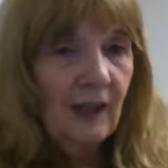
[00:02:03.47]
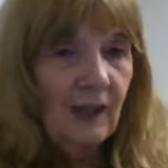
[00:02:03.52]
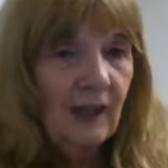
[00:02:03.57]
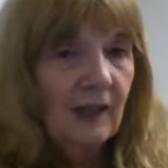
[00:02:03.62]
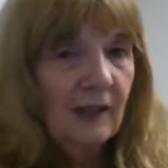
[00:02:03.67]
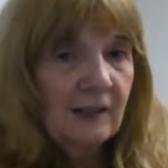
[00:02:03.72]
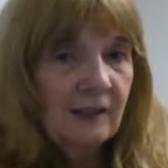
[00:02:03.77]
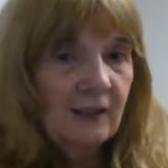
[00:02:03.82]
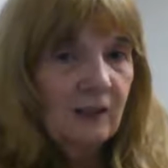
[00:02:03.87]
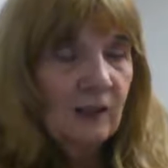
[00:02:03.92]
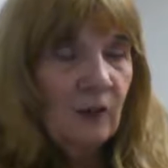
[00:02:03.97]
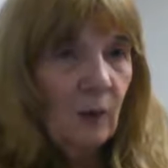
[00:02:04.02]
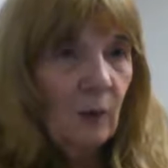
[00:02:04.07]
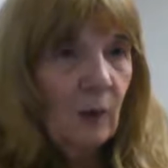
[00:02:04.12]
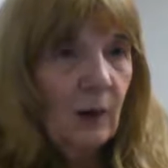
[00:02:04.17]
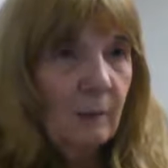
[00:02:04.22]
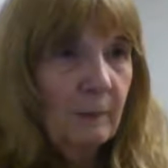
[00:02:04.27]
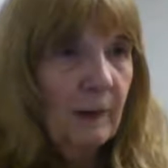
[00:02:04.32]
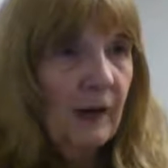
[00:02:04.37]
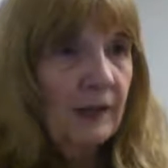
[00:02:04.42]
And so
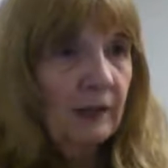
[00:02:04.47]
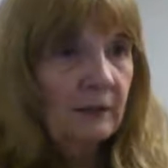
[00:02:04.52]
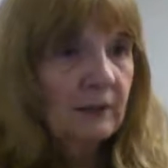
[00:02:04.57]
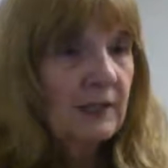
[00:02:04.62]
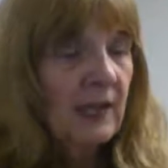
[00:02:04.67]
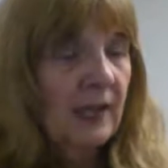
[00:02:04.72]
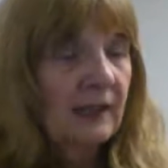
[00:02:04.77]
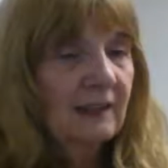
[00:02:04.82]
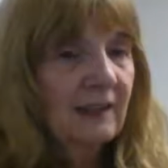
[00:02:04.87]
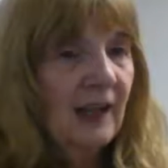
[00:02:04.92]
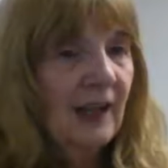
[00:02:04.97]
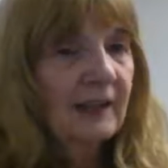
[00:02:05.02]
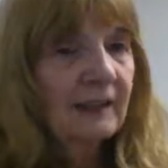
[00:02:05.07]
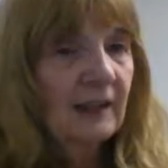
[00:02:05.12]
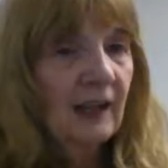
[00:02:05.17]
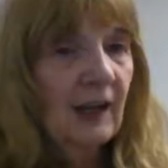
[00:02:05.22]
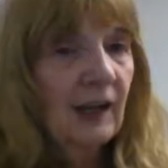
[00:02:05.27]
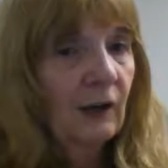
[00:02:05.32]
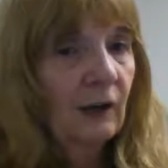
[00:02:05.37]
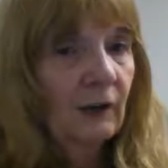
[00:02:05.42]
I might take that
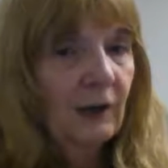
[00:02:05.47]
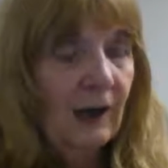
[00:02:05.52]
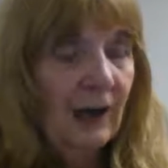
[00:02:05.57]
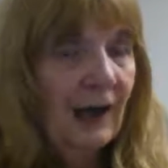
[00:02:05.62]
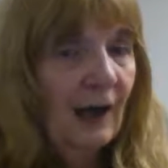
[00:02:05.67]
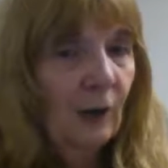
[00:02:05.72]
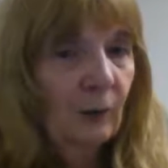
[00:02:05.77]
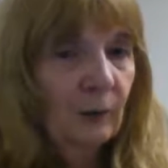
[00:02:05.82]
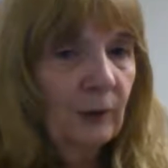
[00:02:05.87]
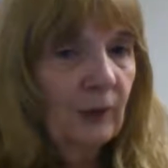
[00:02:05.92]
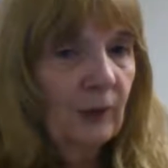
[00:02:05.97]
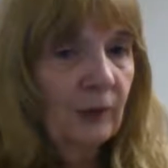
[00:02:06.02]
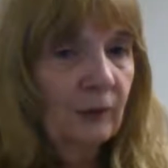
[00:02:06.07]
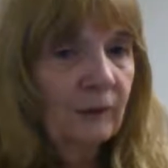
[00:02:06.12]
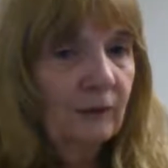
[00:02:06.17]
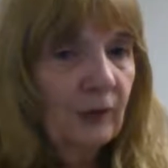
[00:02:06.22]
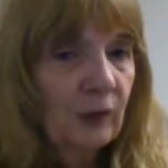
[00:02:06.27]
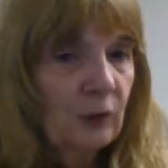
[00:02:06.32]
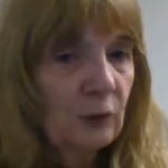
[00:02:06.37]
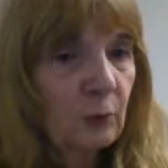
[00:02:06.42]
card out
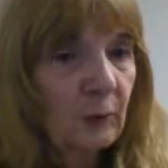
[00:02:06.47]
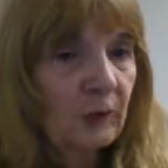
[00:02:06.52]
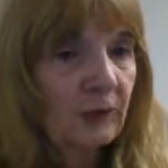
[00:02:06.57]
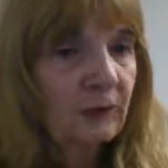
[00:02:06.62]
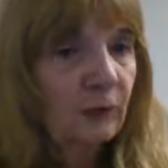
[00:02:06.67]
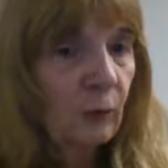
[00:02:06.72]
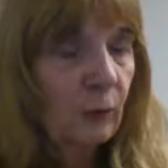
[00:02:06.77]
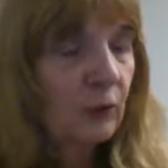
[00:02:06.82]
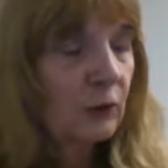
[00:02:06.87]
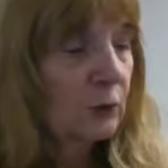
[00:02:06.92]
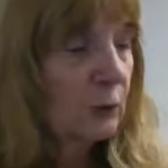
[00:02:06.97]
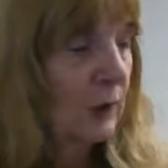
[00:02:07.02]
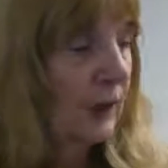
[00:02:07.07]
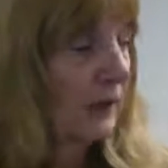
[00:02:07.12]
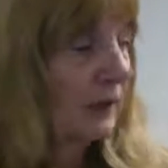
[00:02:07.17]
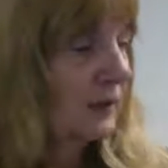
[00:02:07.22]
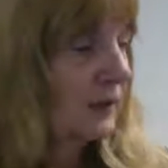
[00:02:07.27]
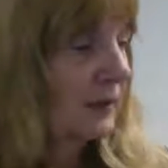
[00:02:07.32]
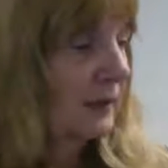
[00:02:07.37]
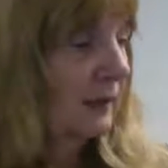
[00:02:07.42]
of the 24
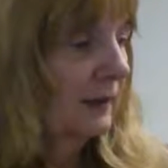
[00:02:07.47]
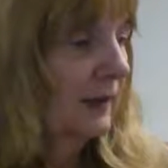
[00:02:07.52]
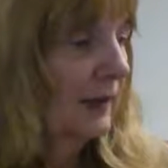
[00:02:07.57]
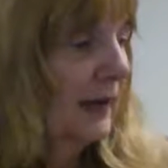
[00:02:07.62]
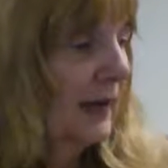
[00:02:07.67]
traits